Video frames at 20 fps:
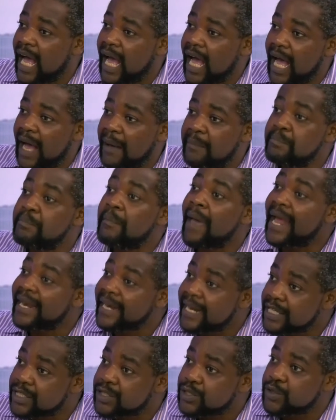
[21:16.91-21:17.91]
uh,
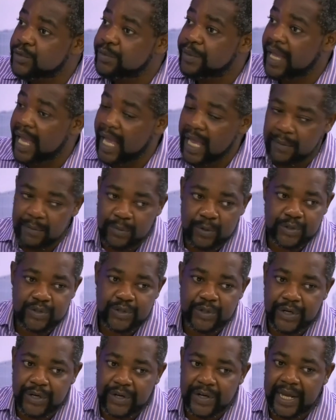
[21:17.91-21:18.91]
managed to be able
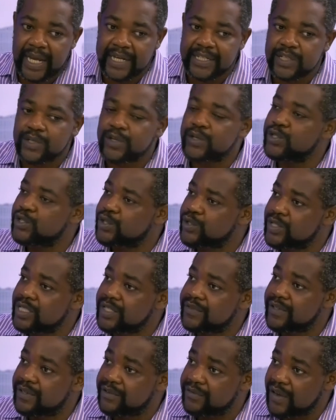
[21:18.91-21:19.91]
to create a
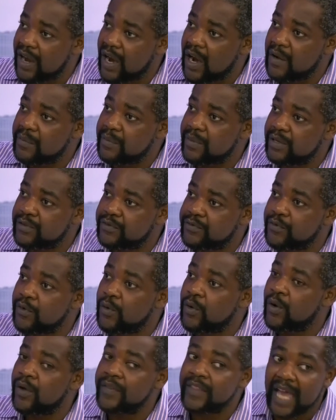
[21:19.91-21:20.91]
conducive environment
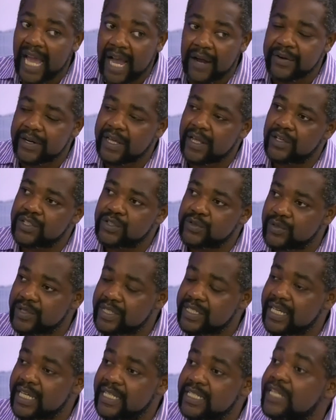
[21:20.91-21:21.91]
for the agricultural
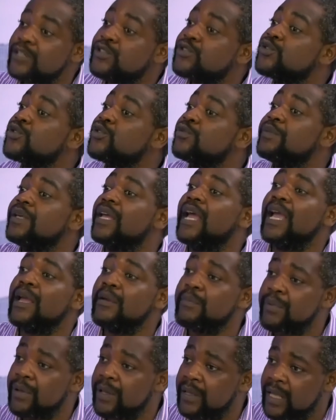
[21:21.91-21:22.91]
sector to be
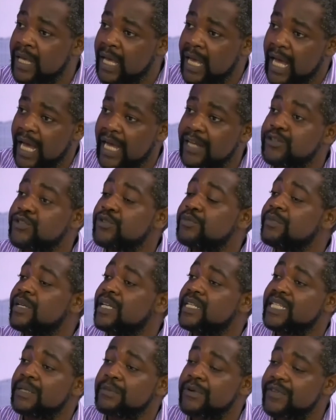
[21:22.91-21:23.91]
able uh, to
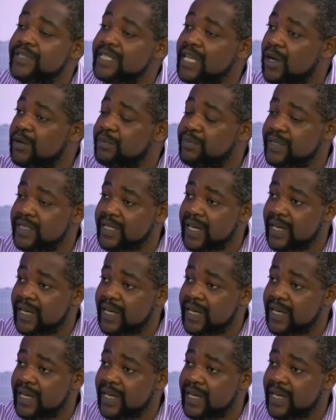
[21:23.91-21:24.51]
meet some of its output